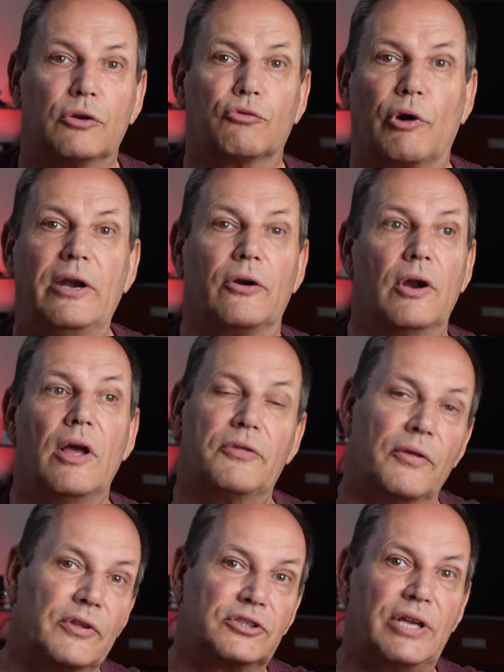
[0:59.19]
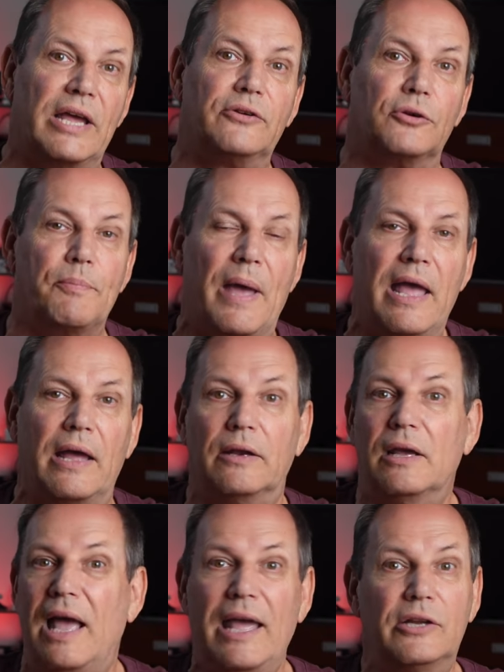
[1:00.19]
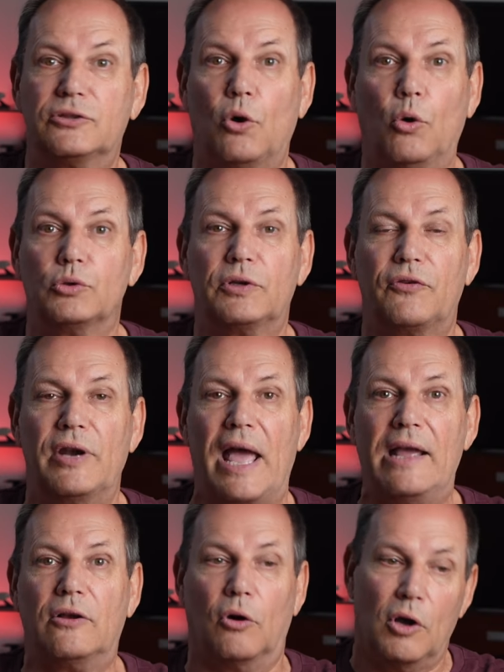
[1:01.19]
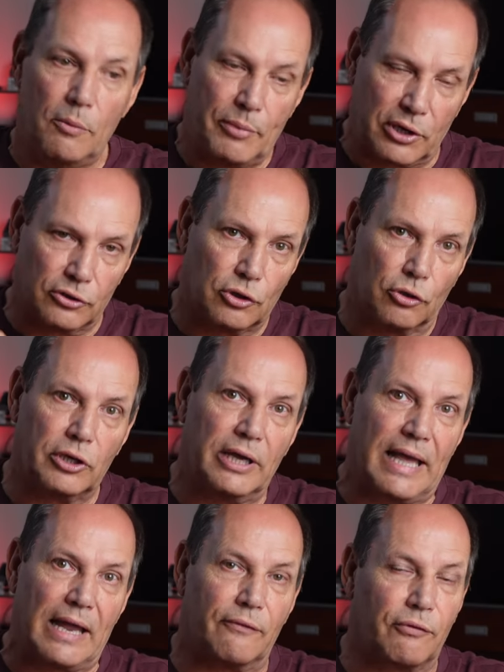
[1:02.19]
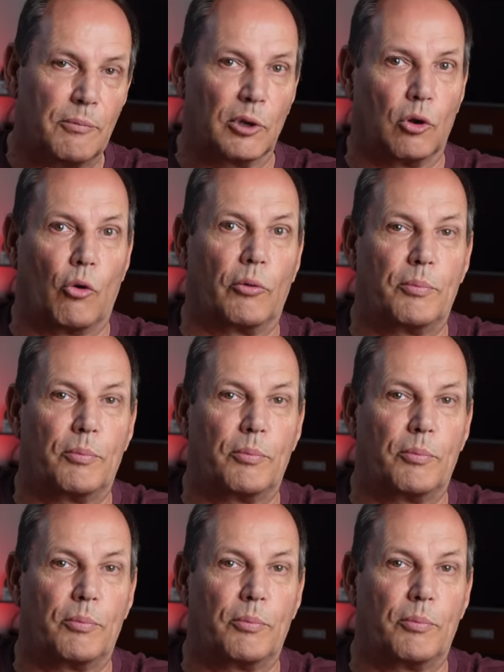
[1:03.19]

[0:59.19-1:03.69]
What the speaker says: greater than the standard pan. And it's a whole different angle because you're looking at it from a lower